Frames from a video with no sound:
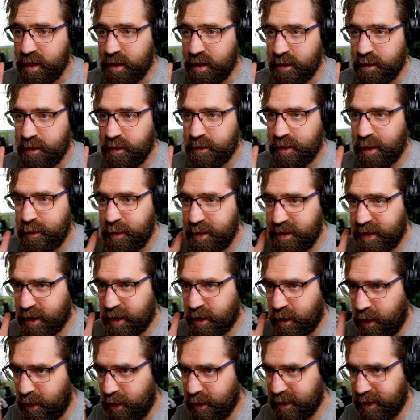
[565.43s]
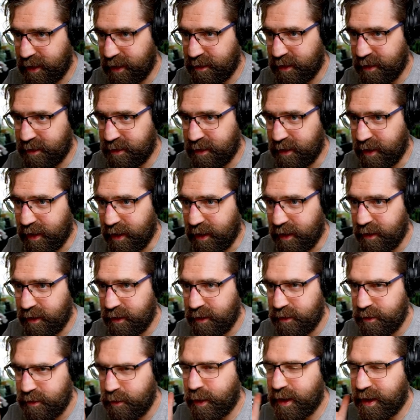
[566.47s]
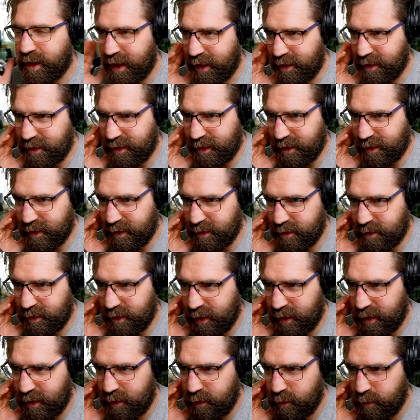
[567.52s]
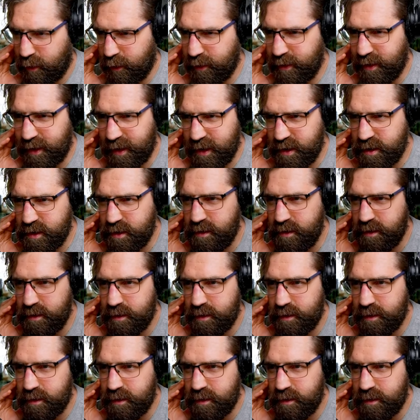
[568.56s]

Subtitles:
So that means I can't connect that to there. No, I can connect that to there. What's the issue?